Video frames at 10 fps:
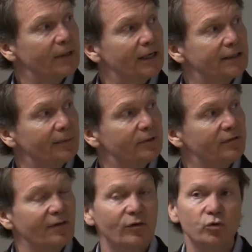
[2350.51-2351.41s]

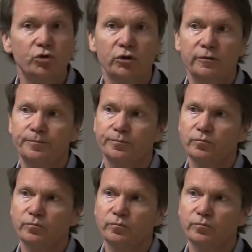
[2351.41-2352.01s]
adaptive evolution.